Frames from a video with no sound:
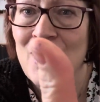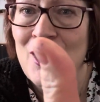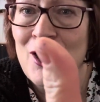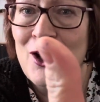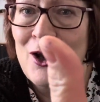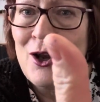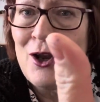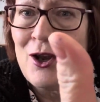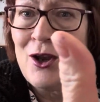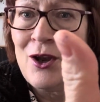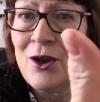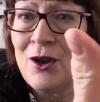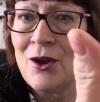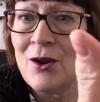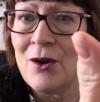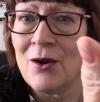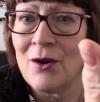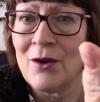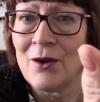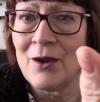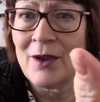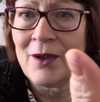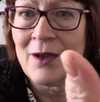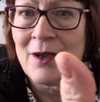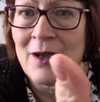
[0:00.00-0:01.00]

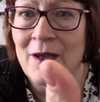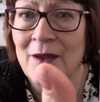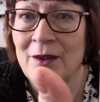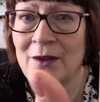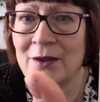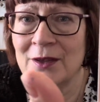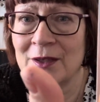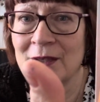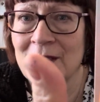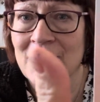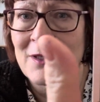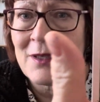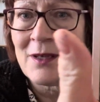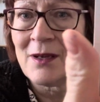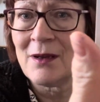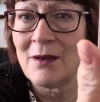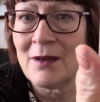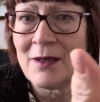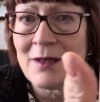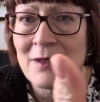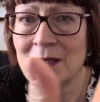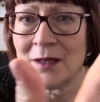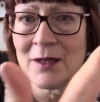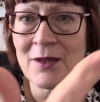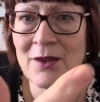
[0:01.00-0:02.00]
Look at the
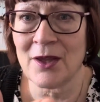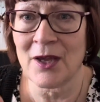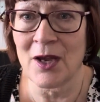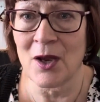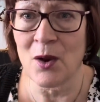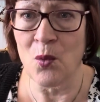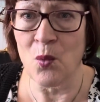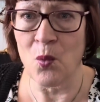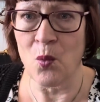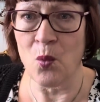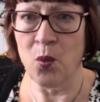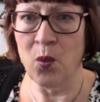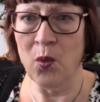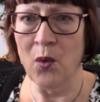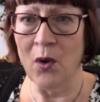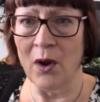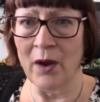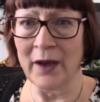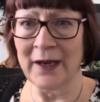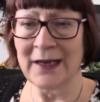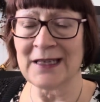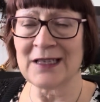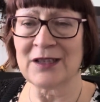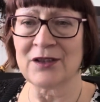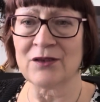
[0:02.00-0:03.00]
size of that white